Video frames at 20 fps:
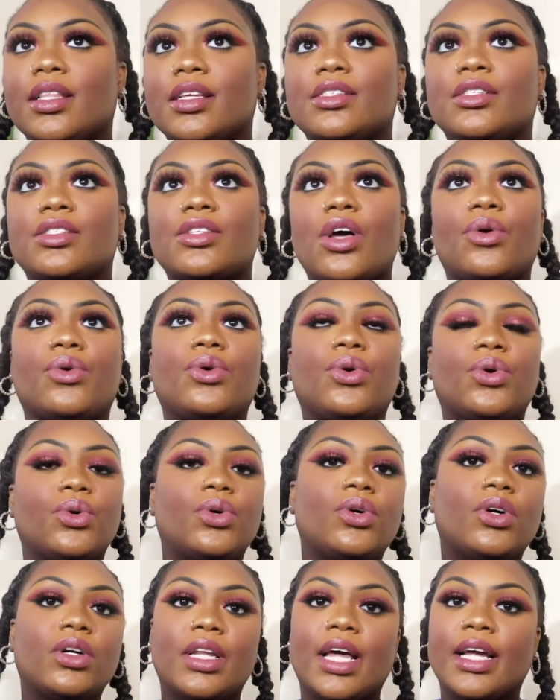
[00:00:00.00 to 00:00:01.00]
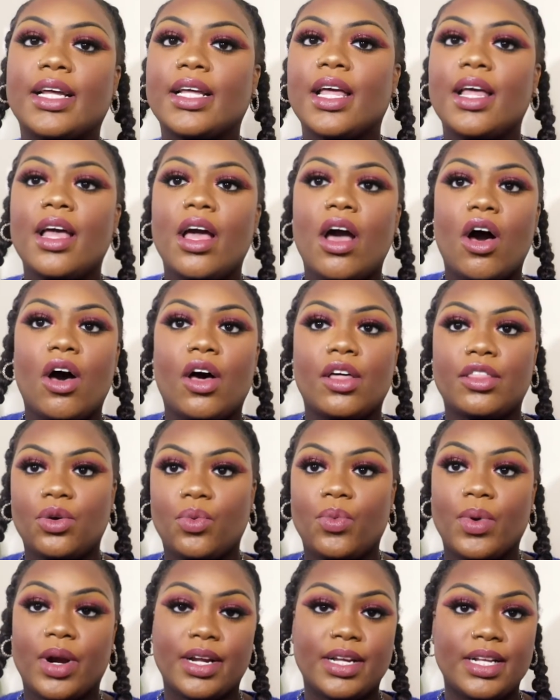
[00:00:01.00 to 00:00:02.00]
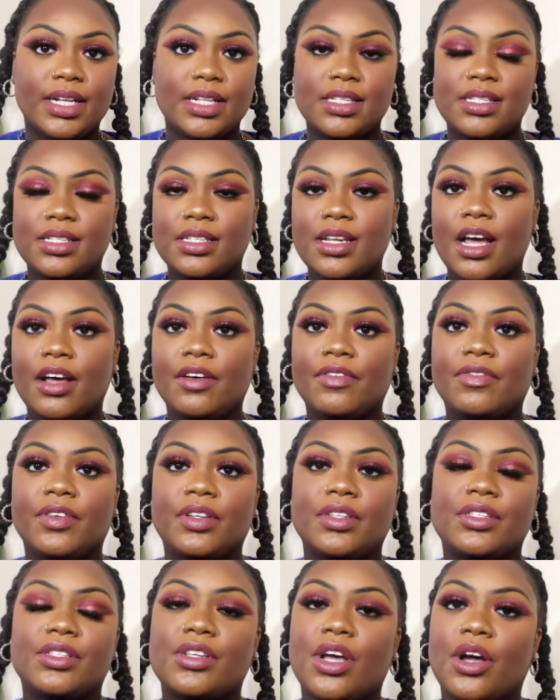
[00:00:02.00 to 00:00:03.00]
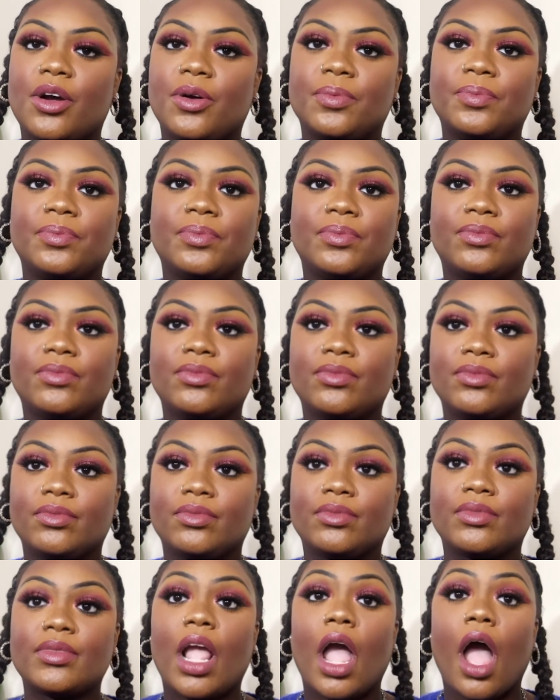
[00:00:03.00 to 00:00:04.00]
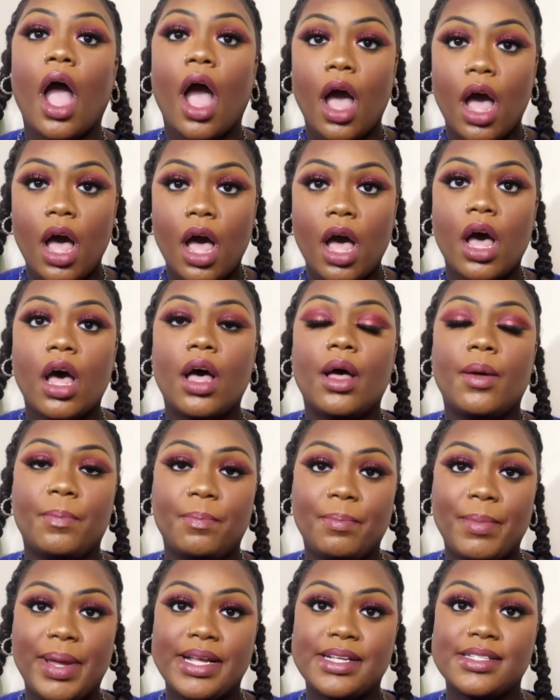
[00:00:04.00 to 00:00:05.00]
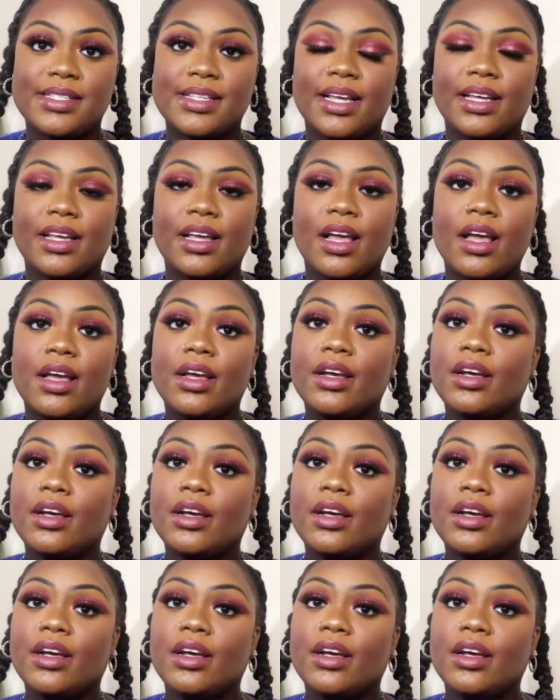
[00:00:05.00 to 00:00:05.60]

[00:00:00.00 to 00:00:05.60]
it's so cool, like all the work and stuff. So amazing.